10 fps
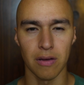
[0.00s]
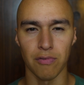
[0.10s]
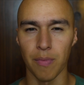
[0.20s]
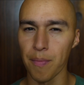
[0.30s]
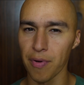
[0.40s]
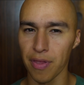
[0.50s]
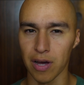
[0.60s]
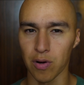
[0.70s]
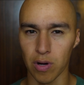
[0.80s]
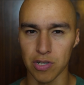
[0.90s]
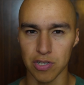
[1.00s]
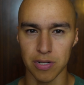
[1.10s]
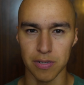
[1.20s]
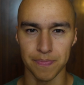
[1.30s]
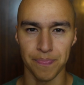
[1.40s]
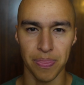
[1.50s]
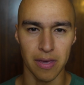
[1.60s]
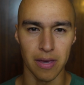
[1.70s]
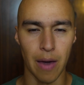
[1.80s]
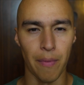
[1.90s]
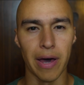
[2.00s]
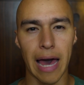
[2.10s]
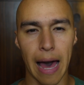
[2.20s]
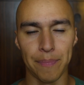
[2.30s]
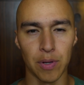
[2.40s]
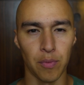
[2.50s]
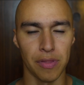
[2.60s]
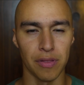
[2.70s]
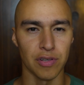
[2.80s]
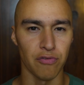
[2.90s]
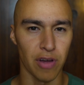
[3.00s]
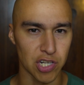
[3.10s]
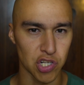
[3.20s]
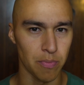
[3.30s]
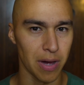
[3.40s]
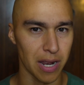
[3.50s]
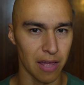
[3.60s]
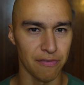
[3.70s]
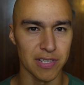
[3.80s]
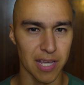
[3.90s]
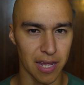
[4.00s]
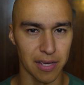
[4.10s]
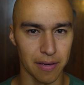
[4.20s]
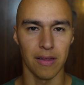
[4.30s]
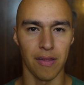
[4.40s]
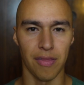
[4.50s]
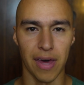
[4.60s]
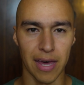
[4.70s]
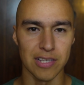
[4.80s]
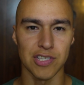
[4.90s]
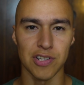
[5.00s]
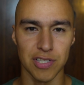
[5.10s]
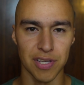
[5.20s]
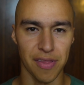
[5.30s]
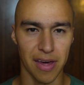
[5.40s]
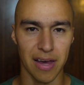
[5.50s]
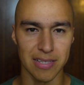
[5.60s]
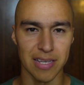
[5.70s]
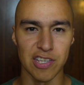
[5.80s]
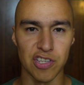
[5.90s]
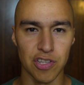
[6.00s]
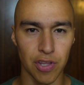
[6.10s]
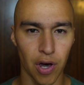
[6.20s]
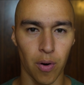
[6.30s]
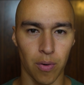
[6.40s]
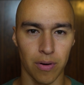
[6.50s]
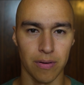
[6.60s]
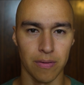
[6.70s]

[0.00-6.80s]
Remember that question? Am I happy with the direction my life is heading? The answer to that is no.